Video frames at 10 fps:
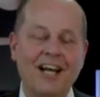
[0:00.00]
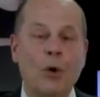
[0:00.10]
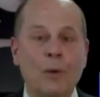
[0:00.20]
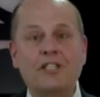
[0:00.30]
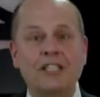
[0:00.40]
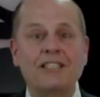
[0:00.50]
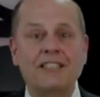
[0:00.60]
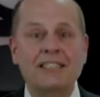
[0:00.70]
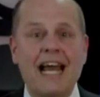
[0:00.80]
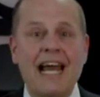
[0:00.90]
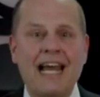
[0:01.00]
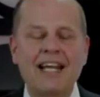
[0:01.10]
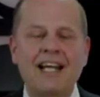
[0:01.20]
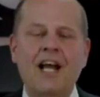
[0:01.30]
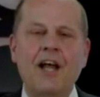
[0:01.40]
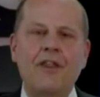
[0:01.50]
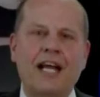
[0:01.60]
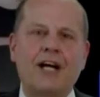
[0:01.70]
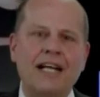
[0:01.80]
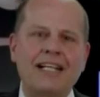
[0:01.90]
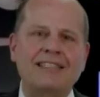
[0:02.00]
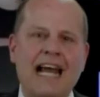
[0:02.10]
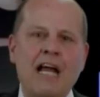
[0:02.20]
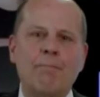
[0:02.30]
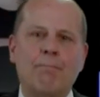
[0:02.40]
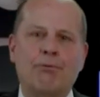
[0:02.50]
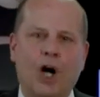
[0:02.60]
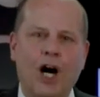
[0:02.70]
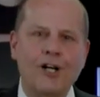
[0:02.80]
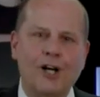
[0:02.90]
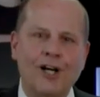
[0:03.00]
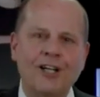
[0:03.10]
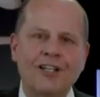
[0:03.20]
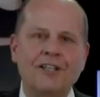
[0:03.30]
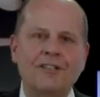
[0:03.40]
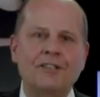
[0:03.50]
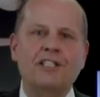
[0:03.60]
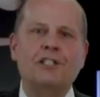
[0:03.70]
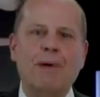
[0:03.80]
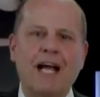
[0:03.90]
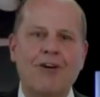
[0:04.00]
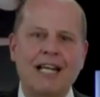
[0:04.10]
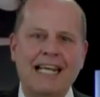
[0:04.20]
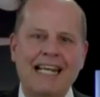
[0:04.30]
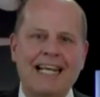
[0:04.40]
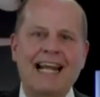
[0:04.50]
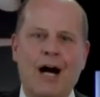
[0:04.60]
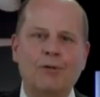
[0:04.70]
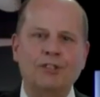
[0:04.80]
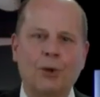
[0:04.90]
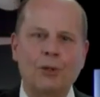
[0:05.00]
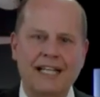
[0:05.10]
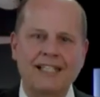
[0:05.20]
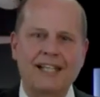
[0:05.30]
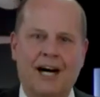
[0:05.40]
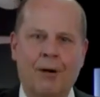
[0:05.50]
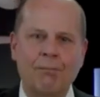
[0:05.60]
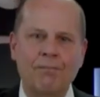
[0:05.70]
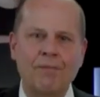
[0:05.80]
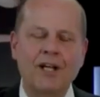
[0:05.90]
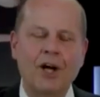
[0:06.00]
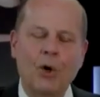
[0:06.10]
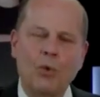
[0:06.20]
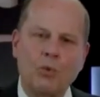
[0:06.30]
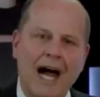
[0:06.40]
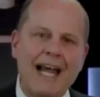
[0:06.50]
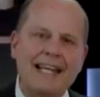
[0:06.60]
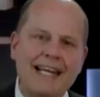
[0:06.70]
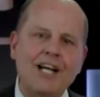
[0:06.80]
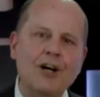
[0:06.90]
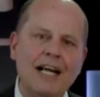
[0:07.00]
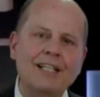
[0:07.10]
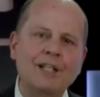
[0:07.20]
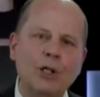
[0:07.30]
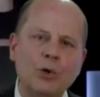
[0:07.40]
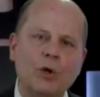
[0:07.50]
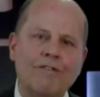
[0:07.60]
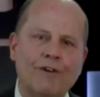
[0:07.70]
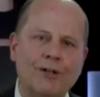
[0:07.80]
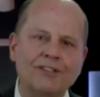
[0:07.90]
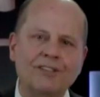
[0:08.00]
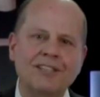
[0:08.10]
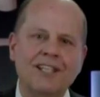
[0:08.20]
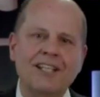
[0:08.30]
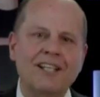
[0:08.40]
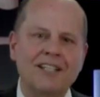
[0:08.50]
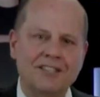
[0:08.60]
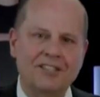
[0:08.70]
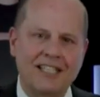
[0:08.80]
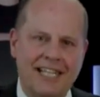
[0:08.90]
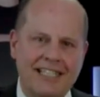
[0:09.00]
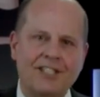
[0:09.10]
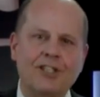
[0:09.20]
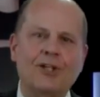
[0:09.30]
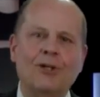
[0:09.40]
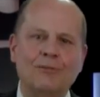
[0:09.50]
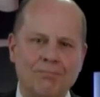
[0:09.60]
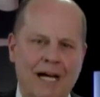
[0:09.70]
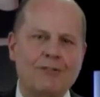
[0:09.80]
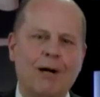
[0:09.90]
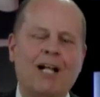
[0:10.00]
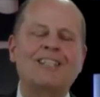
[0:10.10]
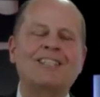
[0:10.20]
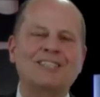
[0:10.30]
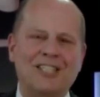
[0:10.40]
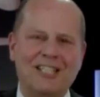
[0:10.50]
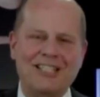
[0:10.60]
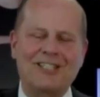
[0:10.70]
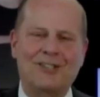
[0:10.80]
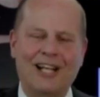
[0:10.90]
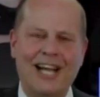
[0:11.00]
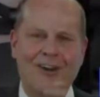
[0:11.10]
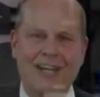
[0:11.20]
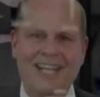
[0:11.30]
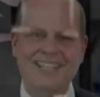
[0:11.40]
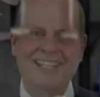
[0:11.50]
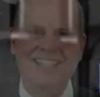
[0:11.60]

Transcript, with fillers: which is to say, there is a broader disparity in household income right here in Louisville's statistical metropolitan statistical area